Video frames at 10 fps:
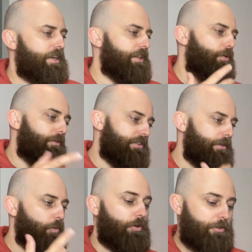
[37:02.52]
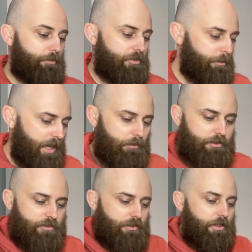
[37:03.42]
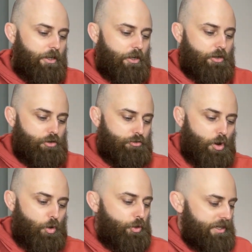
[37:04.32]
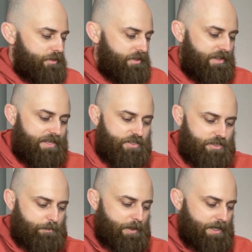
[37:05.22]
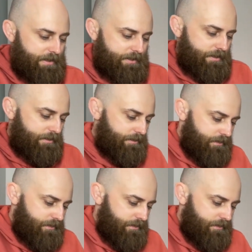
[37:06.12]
and you obviously want them to be able to grow into that space.